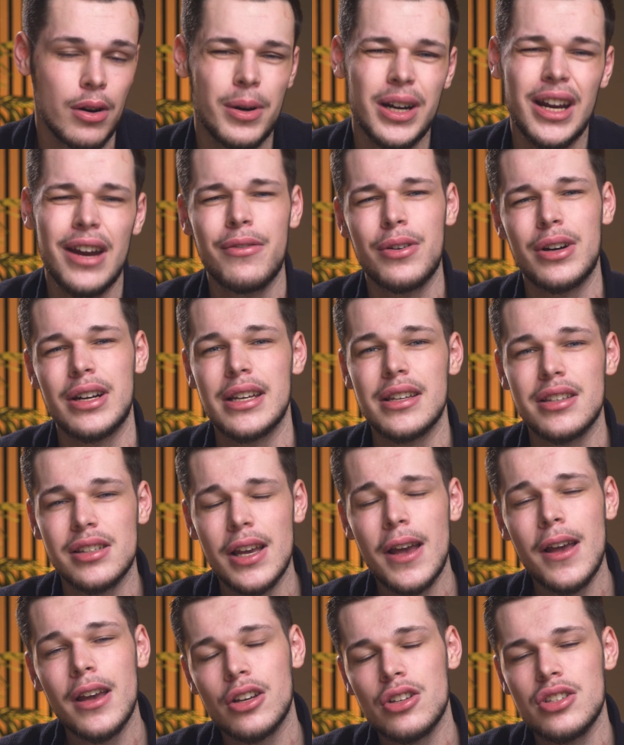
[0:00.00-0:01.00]
whatever it is,
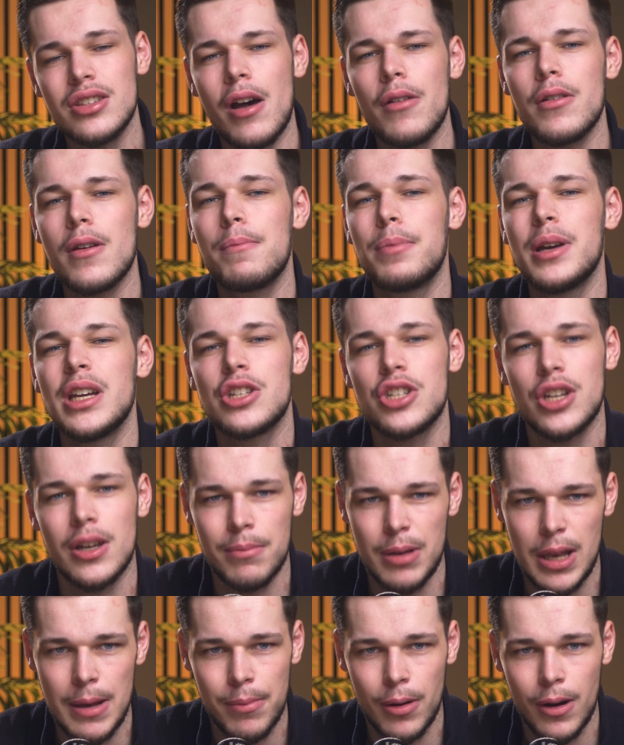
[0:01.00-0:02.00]
because now you're pitching
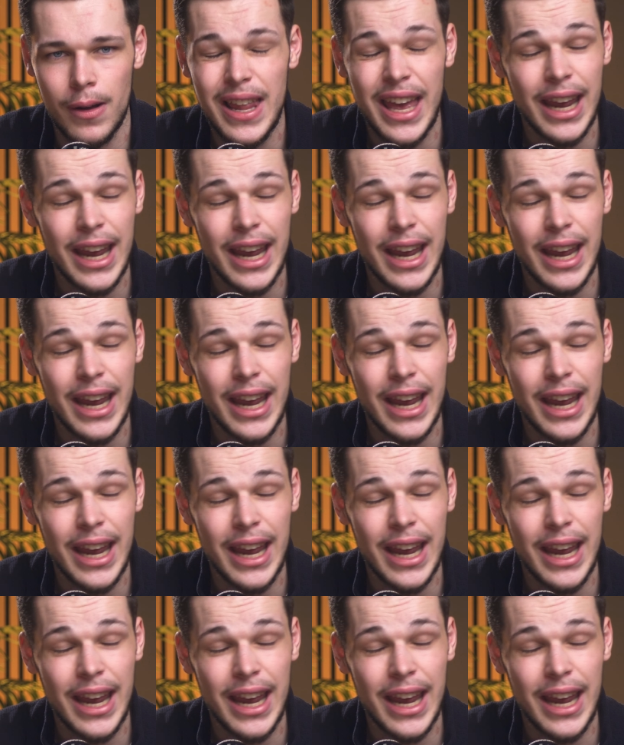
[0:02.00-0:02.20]
people.